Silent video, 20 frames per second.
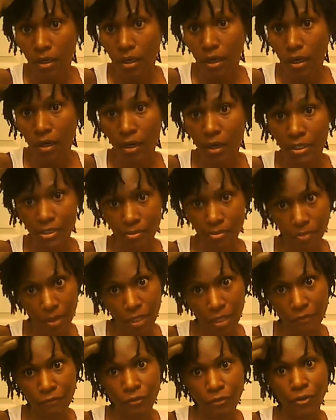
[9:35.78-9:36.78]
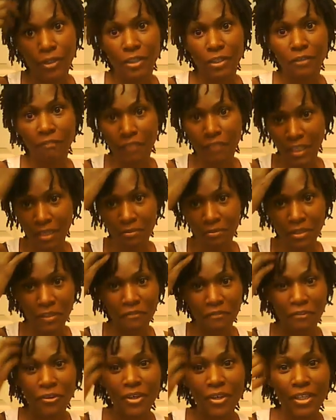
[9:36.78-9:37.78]
or a spot for it, a family
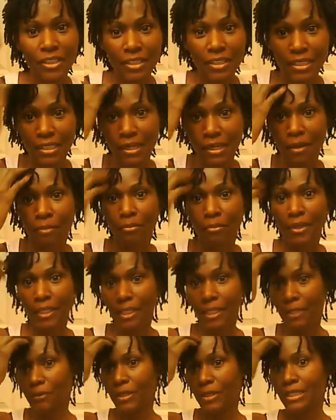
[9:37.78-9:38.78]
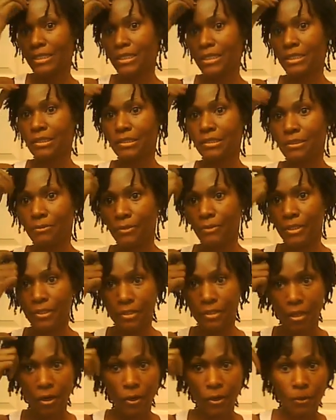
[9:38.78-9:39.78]
for it. But anyway, this is the
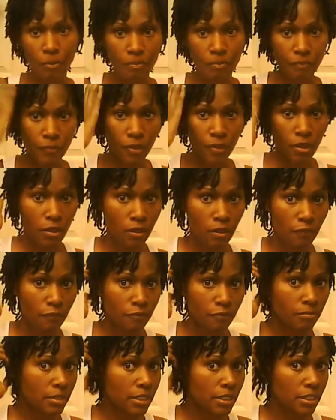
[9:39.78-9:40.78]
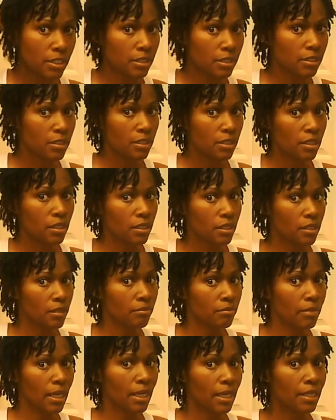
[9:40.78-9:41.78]
result of me
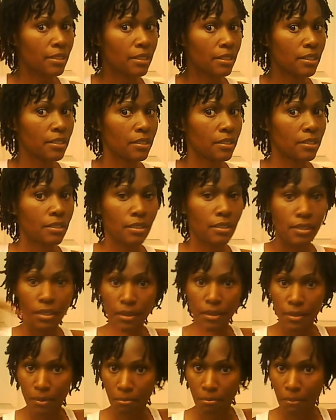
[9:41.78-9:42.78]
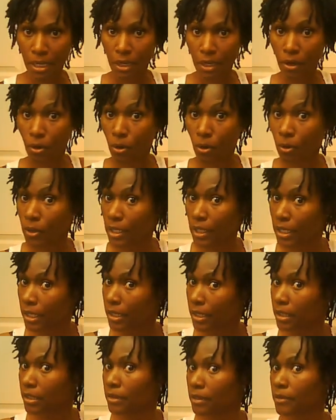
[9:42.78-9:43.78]
combining my whole
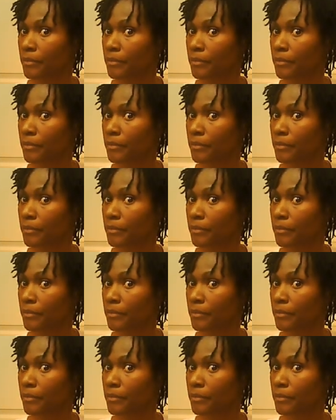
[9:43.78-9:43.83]
head,